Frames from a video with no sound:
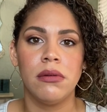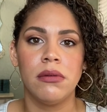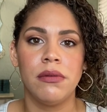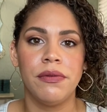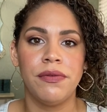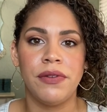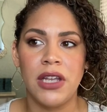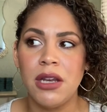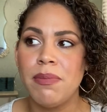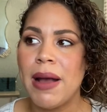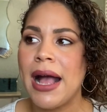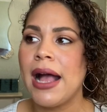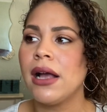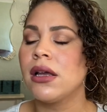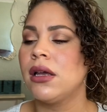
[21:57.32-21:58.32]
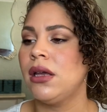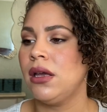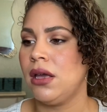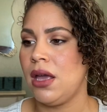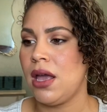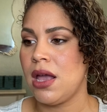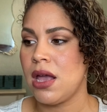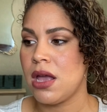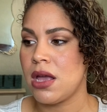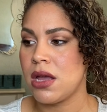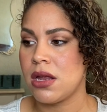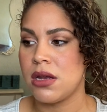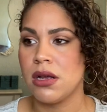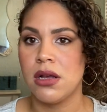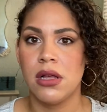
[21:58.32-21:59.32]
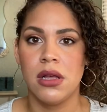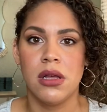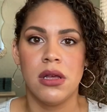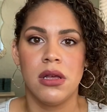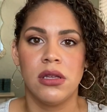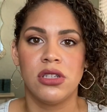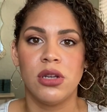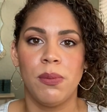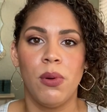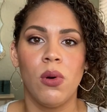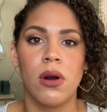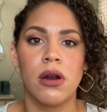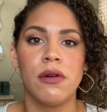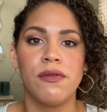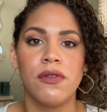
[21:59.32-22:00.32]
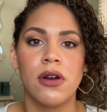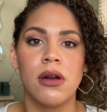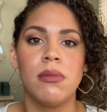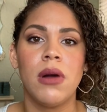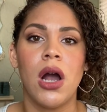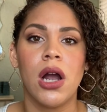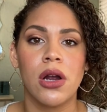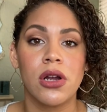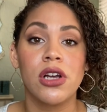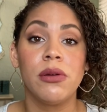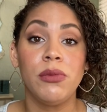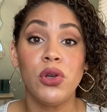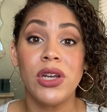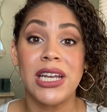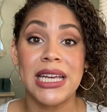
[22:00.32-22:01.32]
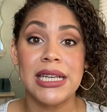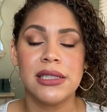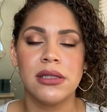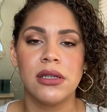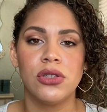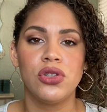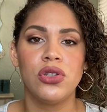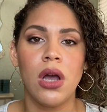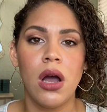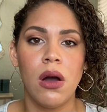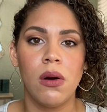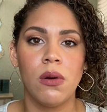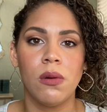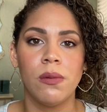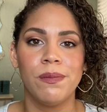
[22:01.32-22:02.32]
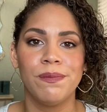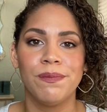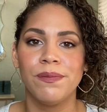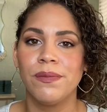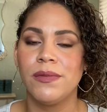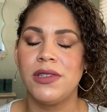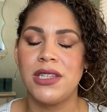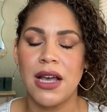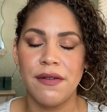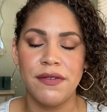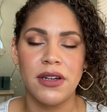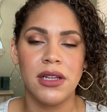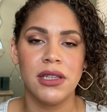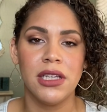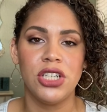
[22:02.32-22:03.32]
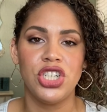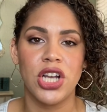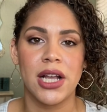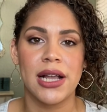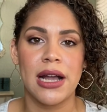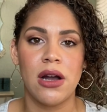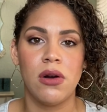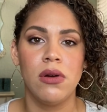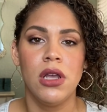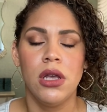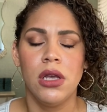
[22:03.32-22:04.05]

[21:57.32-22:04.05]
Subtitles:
feedback and support from our communities. So definitely check out